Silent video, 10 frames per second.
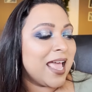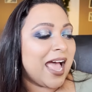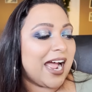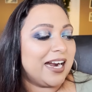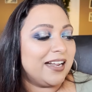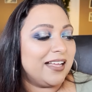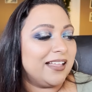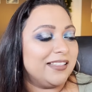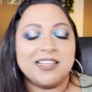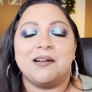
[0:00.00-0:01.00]
and
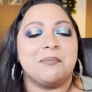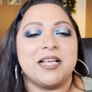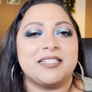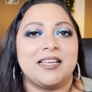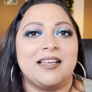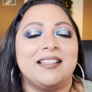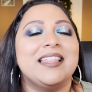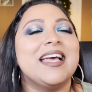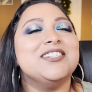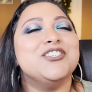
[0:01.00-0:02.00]
they're amazing.
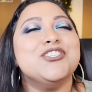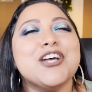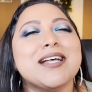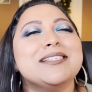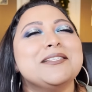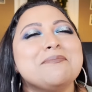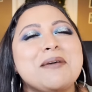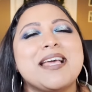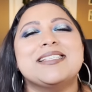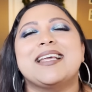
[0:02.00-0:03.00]
They're just
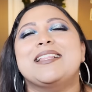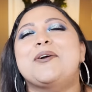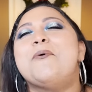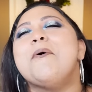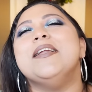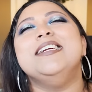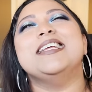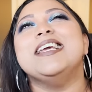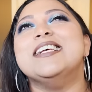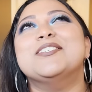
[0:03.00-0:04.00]
amazing, and the
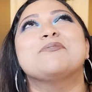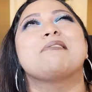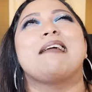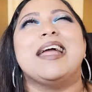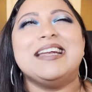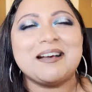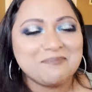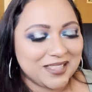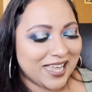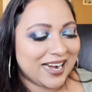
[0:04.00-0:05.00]
quality is right
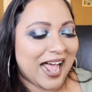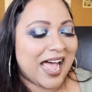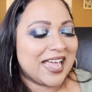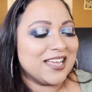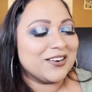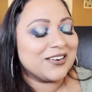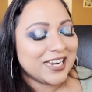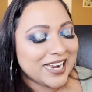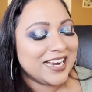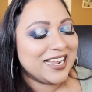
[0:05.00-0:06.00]
up there. I
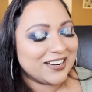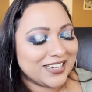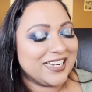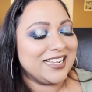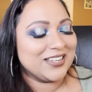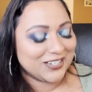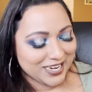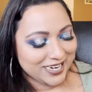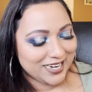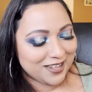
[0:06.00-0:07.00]

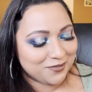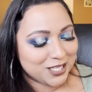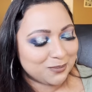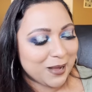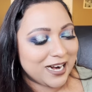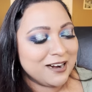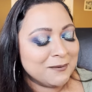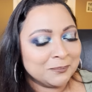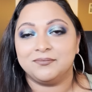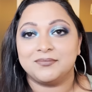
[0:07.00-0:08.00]
really love this palette.
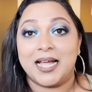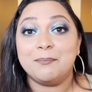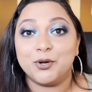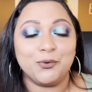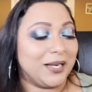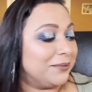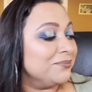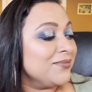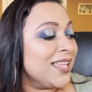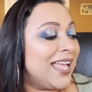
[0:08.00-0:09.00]
I'm drooling.
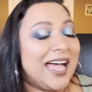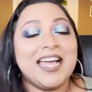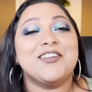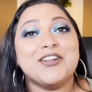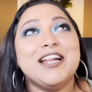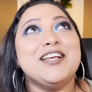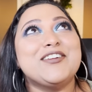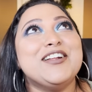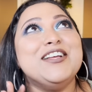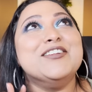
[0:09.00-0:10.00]
I
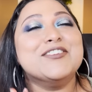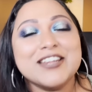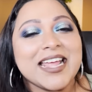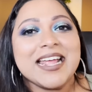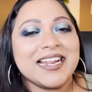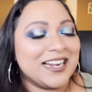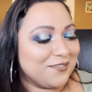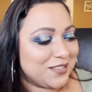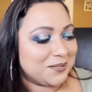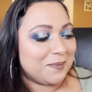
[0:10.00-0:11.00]
really
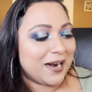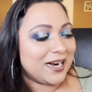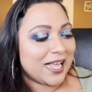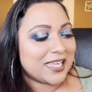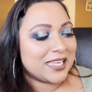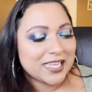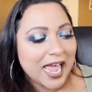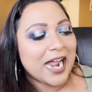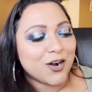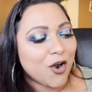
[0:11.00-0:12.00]
love this palette. I
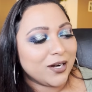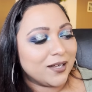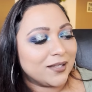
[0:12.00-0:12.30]
cannot